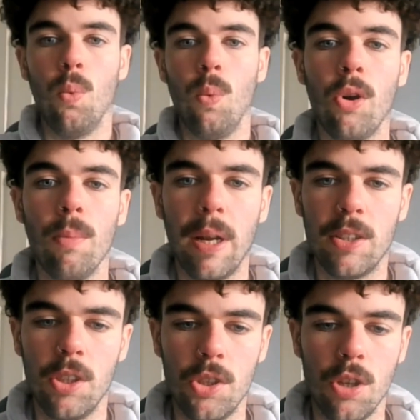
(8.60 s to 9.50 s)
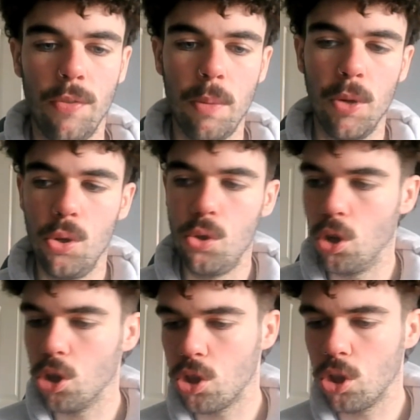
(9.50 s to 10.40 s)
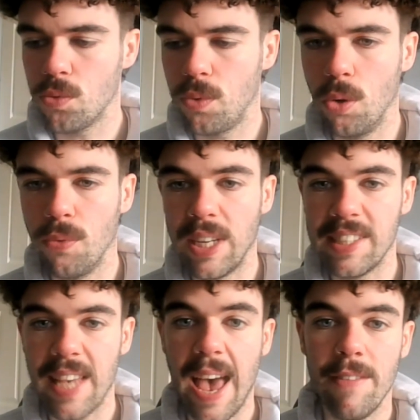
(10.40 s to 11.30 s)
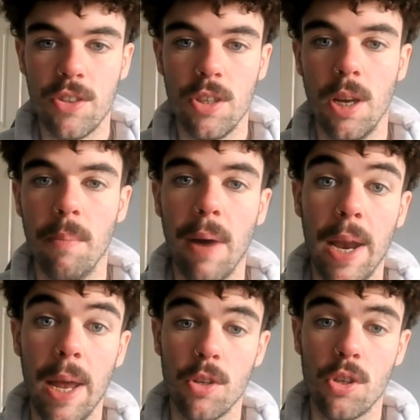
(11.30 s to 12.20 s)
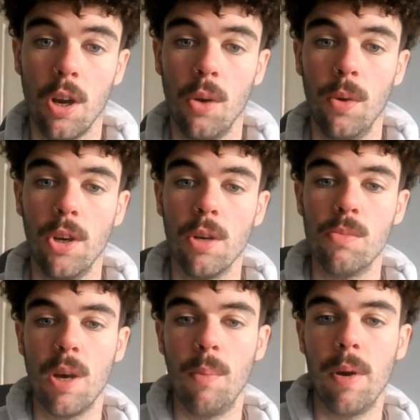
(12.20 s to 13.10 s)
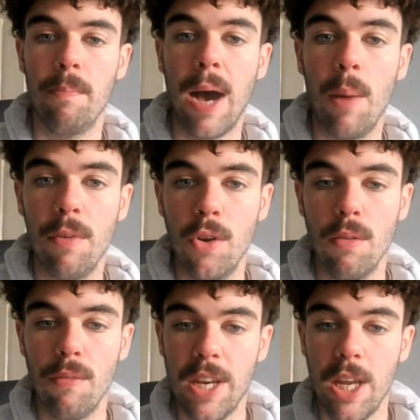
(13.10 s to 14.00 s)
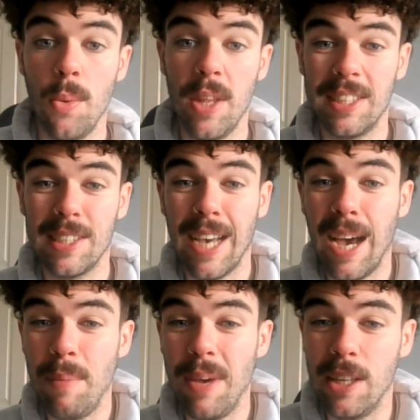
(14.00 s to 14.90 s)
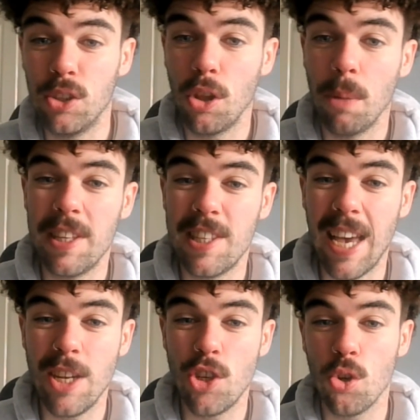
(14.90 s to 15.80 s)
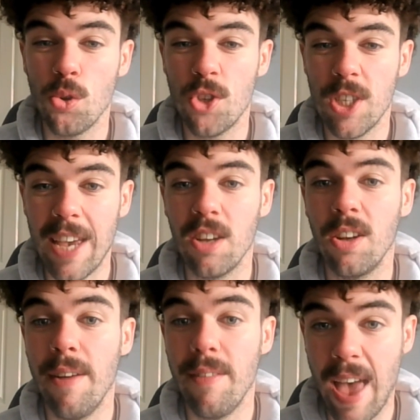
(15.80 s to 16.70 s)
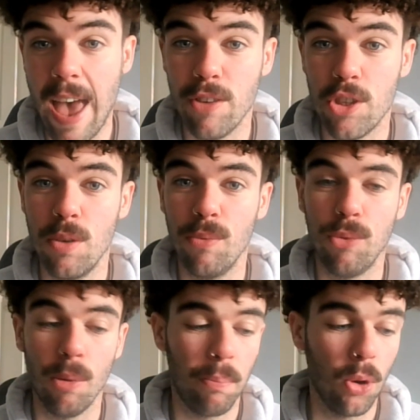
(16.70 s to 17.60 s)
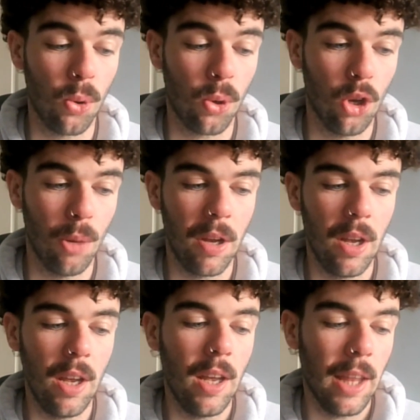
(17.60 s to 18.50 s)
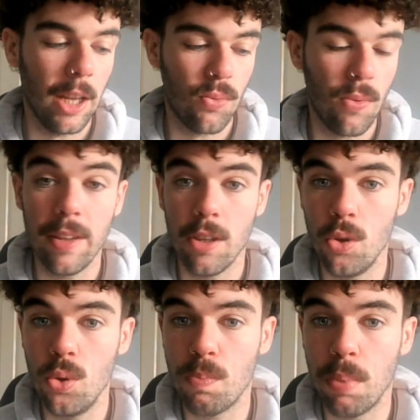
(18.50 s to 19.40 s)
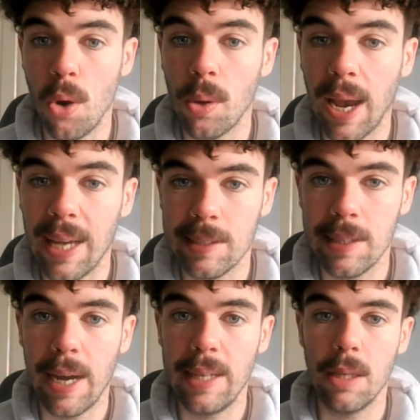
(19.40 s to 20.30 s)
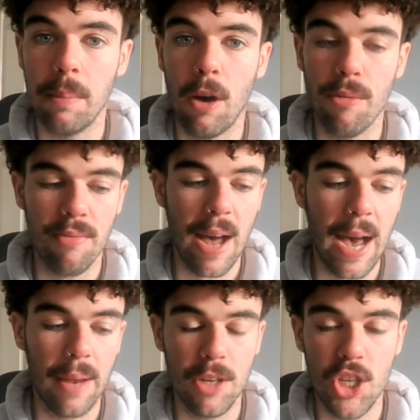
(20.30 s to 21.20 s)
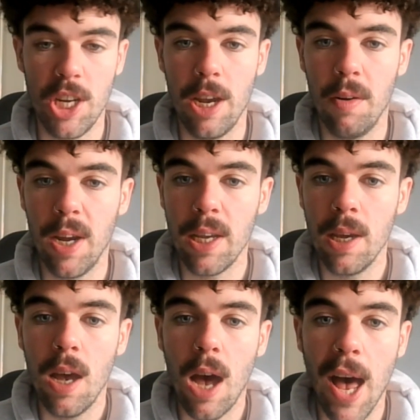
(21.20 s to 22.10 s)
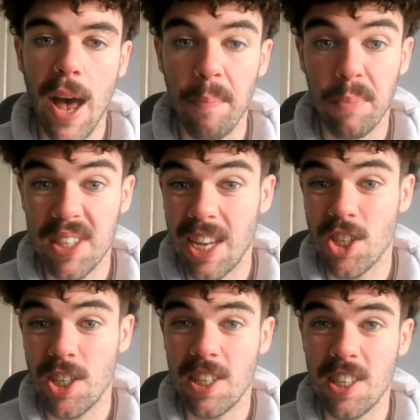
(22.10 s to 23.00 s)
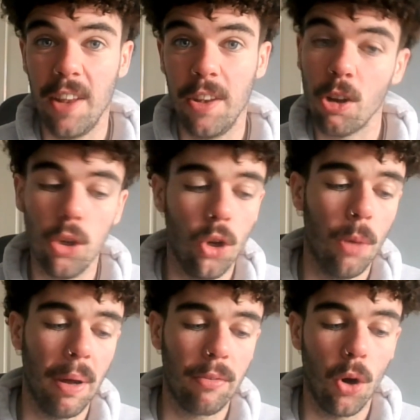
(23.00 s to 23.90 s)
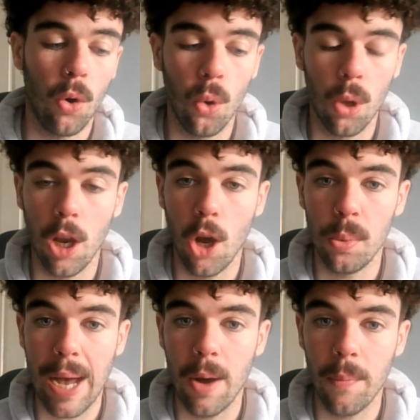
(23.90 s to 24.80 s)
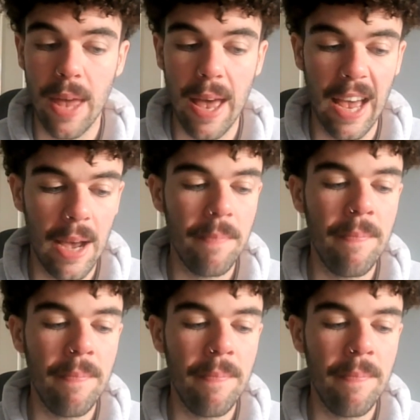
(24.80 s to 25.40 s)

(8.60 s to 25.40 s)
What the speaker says: Welcome back to the Toppy Blues, your source for all things Everton. My name is Connor Williams and we're back with another video. This time it is on the potential sale of Everton Football Club. That's right, the news broke last night about Farhad Moshiri potentially selling the club. I've got all the lowdown there.